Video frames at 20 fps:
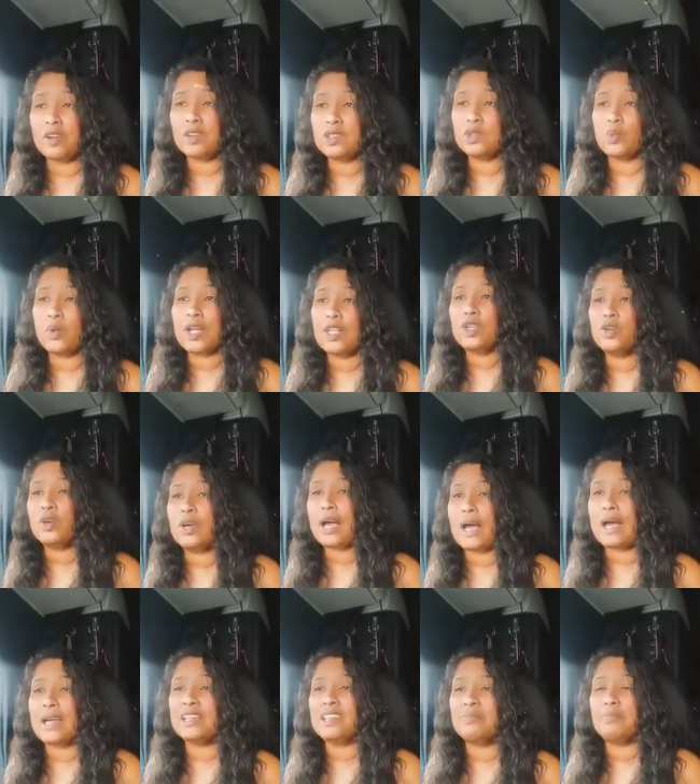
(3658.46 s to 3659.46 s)
what they tell
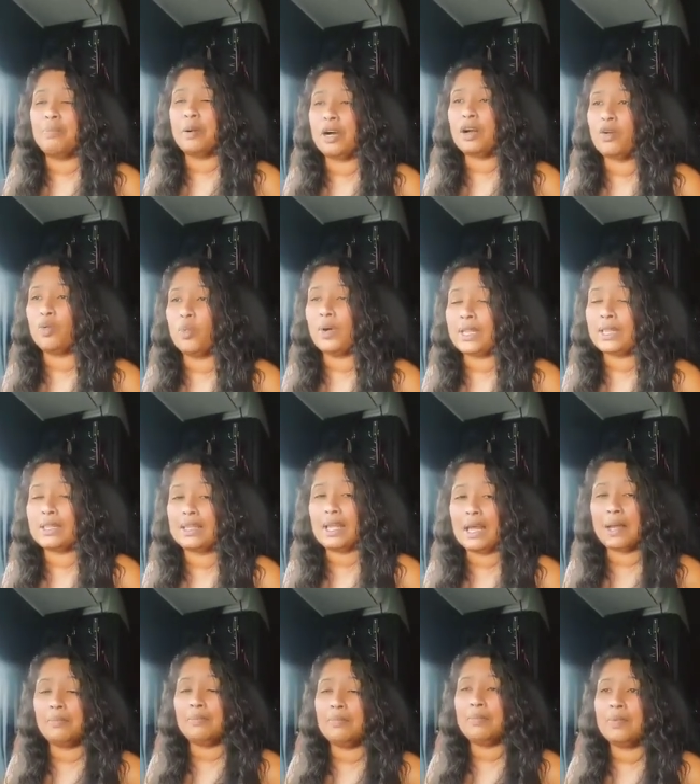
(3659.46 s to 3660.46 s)
you
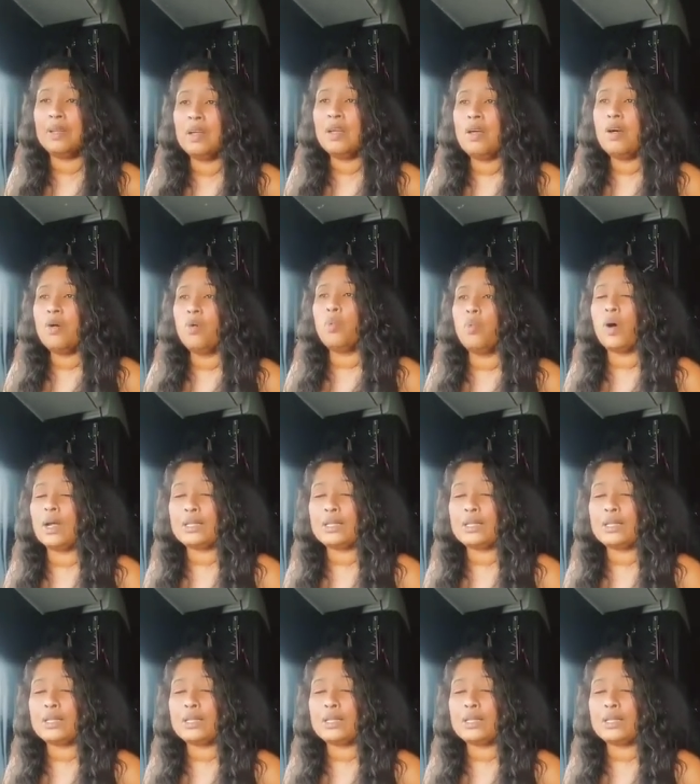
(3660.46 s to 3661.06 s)
or what they do.